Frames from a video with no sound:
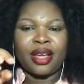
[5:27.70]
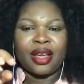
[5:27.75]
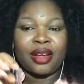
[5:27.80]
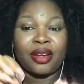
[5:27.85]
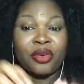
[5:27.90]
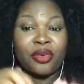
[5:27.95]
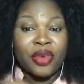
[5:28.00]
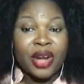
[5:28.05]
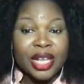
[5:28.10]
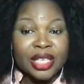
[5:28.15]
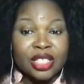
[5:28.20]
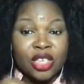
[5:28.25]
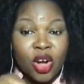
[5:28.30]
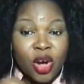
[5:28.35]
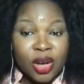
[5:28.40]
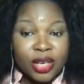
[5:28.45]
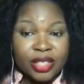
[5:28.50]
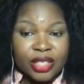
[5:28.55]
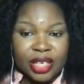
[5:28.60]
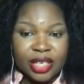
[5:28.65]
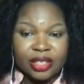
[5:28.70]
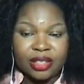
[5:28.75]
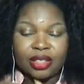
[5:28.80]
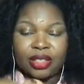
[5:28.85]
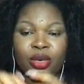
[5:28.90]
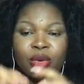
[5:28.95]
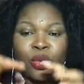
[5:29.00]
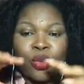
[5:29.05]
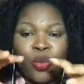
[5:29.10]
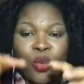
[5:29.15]
Create
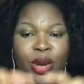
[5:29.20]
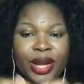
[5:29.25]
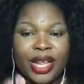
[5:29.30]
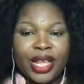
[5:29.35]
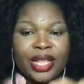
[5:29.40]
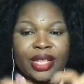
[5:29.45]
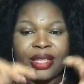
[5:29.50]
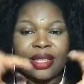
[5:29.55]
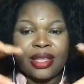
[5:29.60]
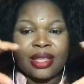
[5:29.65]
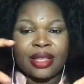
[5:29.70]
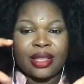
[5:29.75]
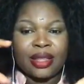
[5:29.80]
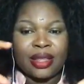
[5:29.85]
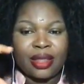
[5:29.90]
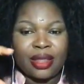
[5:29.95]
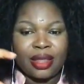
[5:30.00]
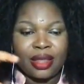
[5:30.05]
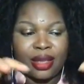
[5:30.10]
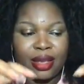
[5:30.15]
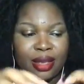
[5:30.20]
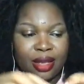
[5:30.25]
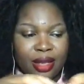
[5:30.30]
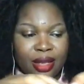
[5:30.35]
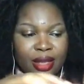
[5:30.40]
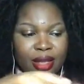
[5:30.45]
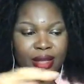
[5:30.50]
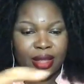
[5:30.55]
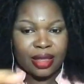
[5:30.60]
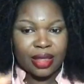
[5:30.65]
content within
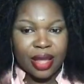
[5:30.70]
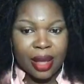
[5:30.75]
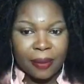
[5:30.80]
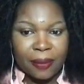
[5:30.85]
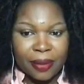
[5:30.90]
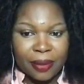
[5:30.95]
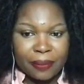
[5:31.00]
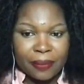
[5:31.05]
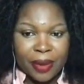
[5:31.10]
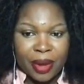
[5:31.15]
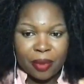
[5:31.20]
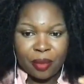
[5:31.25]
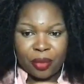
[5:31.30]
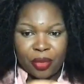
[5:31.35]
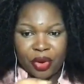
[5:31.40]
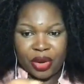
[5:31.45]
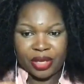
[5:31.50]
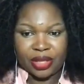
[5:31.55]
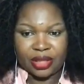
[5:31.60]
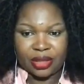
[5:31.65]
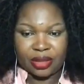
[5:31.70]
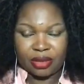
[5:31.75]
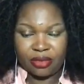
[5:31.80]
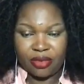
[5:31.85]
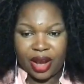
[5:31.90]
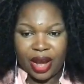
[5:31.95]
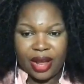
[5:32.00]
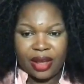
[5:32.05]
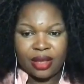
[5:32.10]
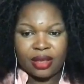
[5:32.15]
their pain points,
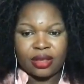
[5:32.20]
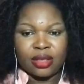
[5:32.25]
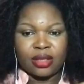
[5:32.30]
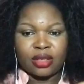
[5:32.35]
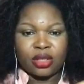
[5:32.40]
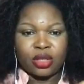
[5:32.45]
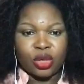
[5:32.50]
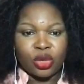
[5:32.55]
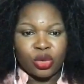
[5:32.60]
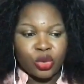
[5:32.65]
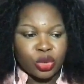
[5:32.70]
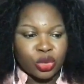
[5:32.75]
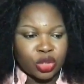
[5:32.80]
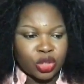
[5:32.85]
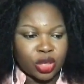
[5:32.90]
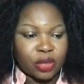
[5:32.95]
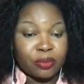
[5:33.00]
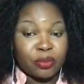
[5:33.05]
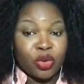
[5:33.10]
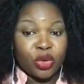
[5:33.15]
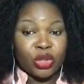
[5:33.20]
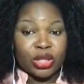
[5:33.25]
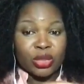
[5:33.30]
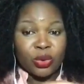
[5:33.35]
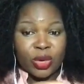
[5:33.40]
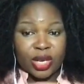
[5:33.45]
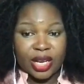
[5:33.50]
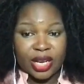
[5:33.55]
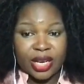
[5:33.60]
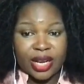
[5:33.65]
right? Solution
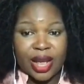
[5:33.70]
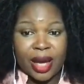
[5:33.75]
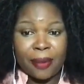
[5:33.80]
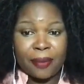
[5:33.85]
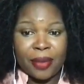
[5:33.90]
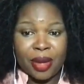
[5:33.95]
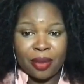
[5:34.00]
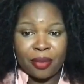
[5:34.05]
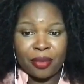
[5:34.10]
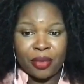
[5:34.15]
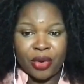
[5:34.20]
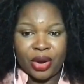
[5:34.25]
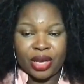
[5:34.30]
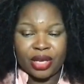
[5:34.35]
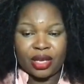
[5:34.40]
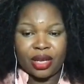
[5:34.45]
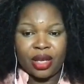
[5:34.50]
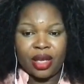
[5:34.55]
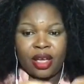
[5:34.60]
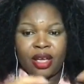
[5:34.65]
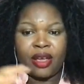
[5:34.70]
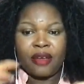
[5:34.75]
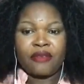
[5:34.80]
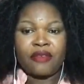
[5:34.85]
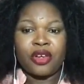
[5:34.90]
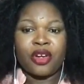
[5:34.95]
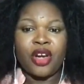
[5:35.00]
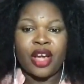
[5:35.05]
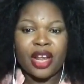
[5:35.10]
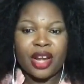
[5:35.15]
within their pain point.
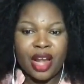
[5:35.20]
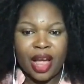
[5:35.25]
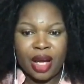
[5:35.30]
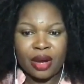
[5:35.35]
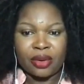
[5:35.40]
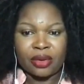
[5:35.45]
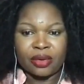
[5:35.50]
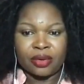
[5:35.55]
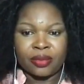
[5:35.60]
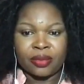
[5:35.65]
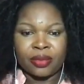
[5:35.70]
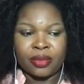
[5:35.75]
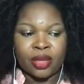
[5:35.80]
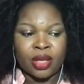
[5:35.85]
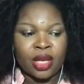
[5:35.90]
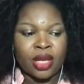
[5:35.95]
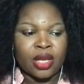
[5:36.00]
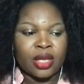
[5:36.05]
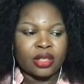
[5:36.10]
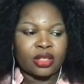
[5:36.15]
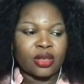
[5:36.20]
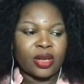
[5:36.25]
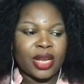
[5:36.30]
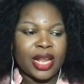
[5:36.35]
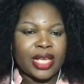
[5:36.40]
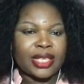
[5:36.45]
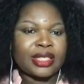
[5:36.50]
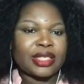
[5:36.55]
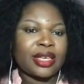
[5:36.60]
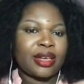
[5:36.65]
Figure it out. So
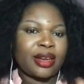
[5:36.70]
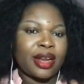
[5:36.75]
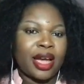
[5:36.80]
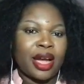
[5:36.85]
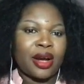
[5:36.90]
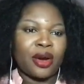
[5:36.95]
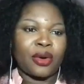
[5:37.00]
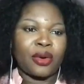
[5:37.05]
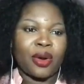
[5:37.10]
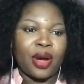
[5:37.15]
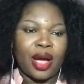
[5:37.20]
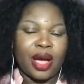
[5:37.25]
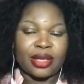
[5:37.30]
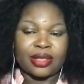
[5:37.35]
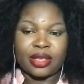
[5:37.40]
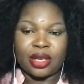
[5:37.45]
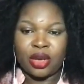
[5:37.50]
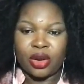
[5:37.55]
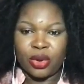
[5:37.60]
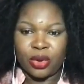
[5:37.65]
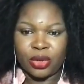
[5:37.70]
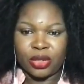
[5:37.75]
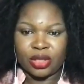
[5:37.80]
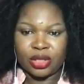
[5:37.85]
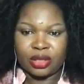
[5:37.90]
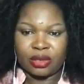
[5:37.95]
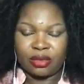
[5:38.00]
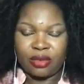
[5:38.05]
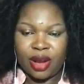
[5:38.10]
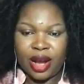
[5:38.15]
let's say now, as a
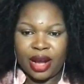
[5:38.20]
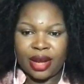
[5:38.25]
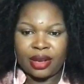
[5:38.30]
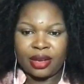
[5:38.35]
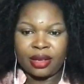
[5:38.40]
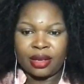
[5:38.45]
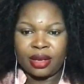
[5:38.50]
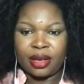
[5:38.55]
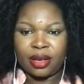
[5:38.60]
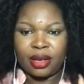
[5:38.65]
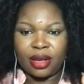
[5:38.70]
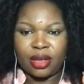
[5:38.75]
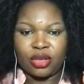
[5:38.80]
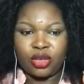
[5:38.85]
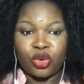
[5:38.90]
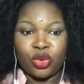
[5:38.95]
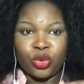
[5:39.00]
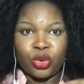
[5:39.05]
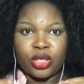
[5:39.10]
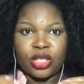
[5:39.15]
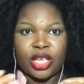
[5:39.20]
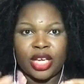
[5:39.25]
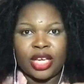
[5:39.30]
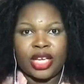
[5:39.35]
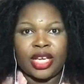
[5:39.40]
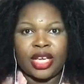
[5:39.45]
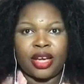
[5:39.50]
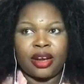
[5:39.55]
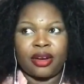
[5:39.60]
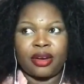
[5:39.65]
coach, right? You
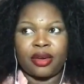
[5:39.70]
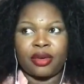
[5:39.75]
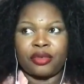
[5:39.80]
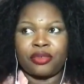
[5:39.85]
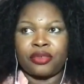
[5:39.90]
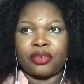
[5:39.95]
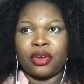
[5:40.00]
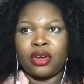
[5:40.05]
take care of,